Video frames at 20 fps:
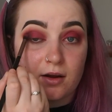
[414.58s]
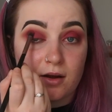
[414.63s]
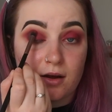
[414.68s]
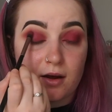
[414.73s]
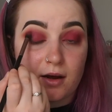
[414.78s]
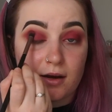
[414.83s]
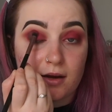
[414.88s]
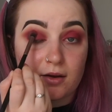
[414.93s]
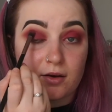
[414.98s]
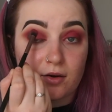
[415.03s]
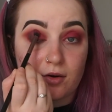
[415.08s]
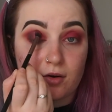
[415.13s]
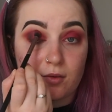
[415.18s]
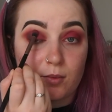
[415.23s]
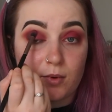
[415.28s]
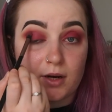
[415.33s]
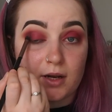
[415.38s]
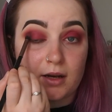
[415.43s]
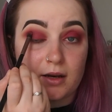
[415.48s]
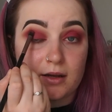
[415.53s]
I don't know
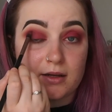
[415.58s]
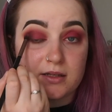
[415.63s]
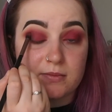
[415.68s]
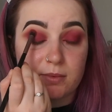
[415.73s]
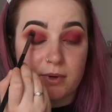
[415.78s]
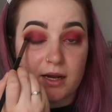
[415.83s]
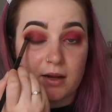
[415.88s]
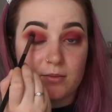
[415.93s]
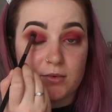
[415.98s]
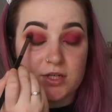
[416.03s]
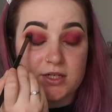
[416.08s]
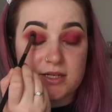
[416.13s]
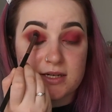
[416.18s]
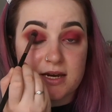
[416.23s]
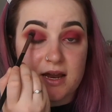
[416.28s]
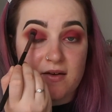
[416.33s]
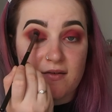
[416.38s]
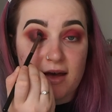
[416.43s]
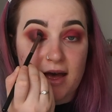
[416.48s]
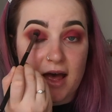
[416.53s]
what it is, but I'm just
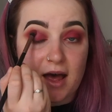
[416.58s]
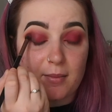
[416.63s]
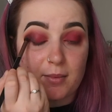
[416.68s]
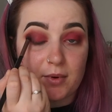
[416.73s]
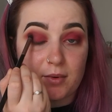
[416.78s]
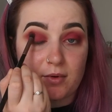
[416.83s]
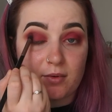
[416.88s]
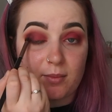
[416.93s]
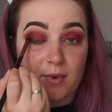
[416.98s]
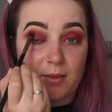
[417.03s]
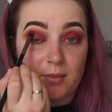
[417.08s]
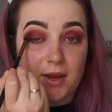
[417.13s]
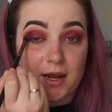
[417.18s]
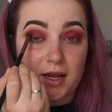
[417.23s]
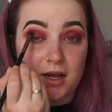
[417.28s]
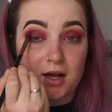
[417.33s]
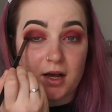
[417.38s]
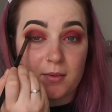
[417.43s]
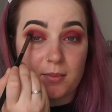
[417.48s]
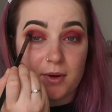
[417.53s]
never happy with my
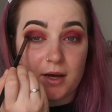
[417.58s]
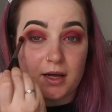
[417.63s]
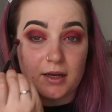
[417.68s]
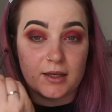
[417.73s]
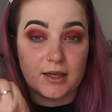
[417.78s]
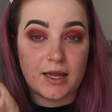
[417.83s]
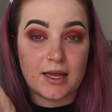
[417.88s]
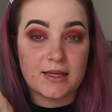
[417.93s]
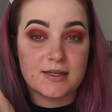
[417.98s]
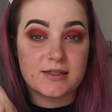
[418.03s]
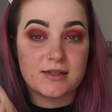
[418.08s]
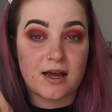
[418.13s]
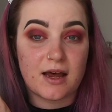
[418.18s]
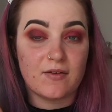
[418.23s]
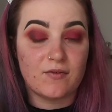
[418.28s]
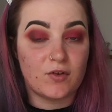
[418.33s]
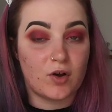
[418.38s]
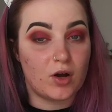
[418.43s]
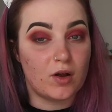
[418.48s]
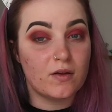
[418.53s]
makeup unless
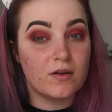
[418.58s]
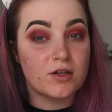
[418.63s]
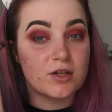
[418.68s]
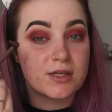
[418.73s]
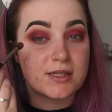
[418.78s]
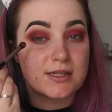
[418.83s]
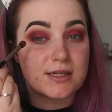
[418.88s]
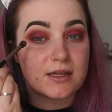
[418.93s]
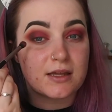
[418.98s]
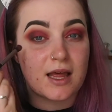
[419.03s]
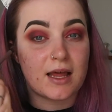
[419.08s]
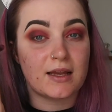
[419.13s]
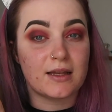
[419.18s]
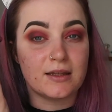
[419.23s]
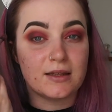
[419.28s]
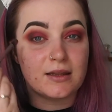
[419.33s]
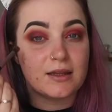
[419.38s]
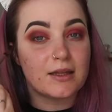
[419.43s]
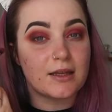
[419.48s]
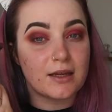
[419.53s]
I've got just that
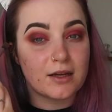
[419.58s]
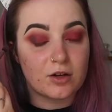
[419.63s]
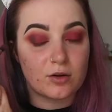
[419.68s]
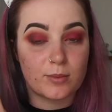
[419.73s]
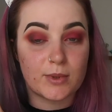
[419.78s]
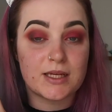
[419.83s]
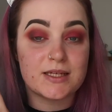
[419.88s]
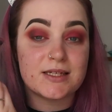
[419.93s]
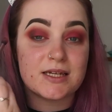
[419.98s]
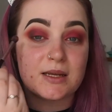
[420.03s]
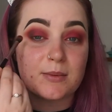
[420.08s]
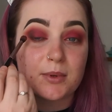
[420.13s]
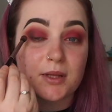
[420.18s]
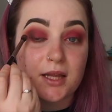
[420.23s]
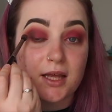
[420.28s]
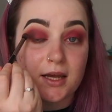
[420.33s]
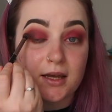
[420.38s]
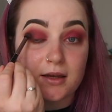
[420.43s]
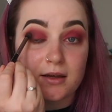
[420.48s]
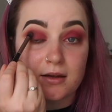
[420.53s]
little bit deeper
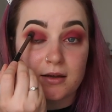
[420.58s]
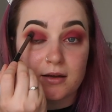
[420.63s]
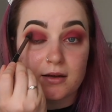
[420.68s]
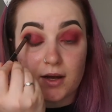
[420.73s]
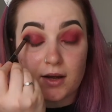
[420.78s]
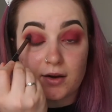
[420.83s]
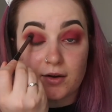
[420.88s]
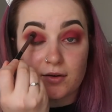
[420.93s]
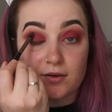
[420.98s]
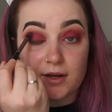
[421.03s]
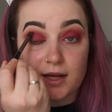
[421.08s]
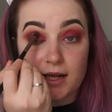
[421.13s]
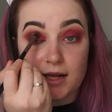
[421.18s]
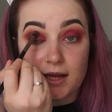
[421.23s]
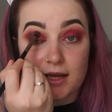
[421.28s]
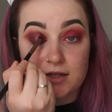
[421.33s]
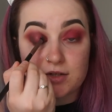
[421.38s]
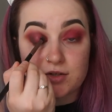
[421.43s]
there. I don't really like